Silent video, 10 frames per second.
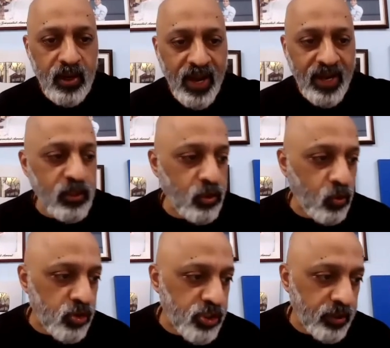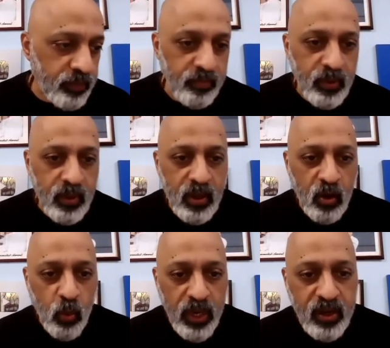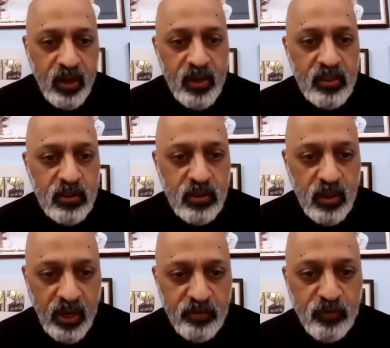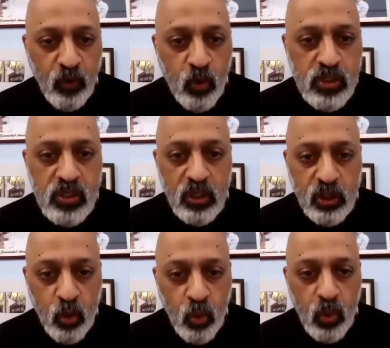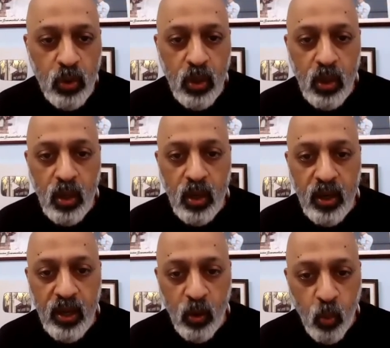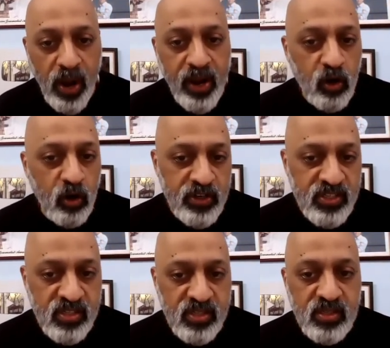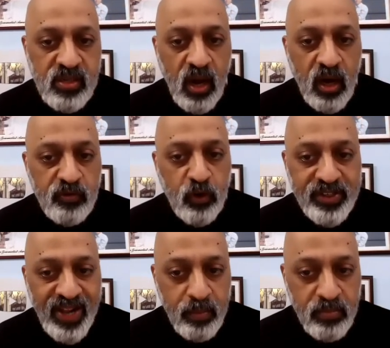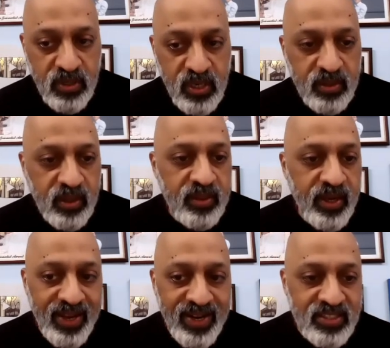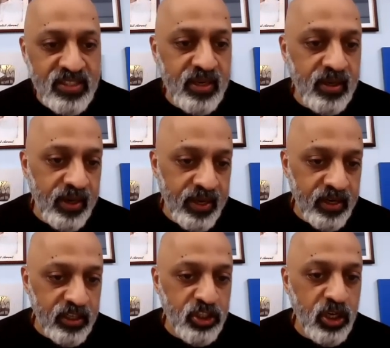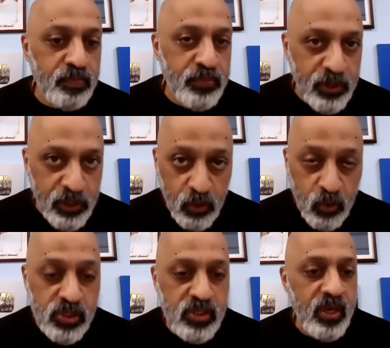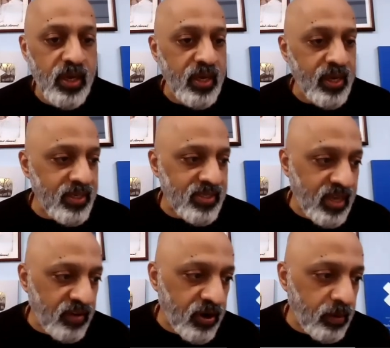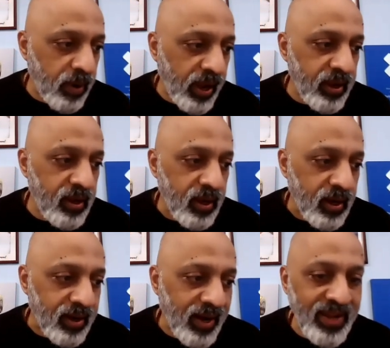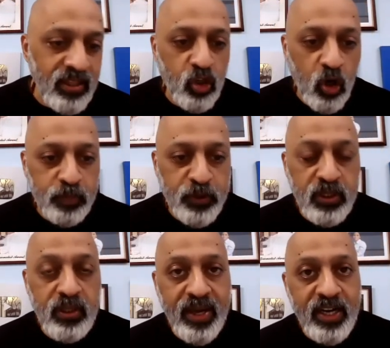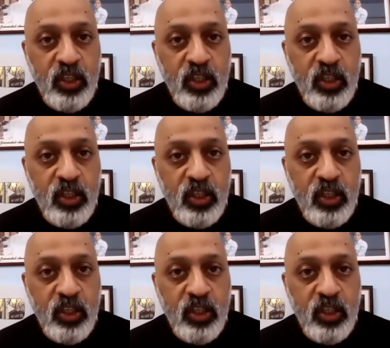Ninth question. When a current I flows through a wire of resistance R for time t, then the electrical energy produced is given by Ninth option,